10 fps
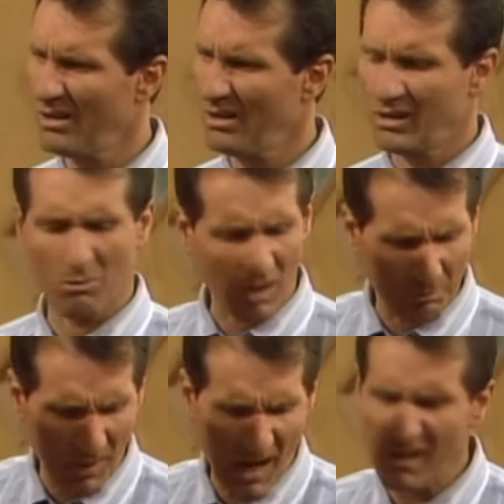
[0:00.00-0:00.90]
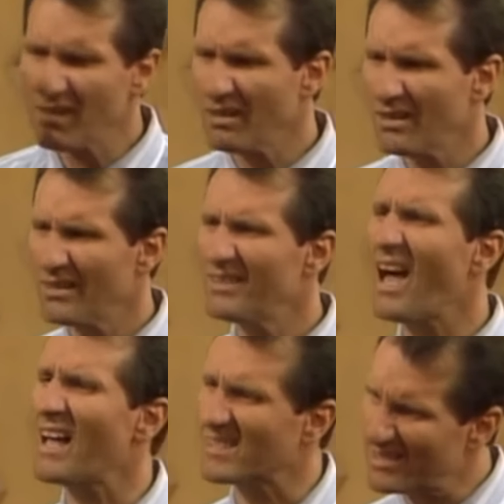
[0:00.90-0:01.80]
You wanna bend?
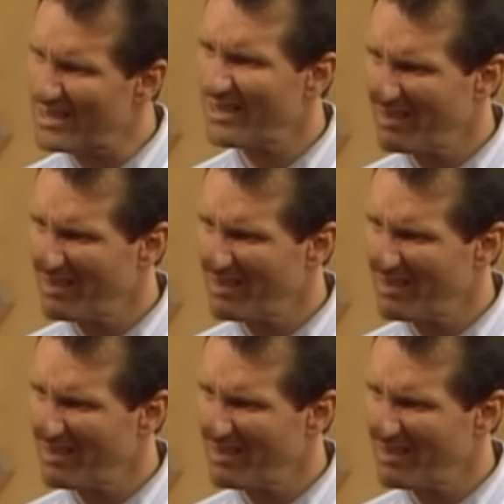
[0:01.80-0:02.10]
Dust.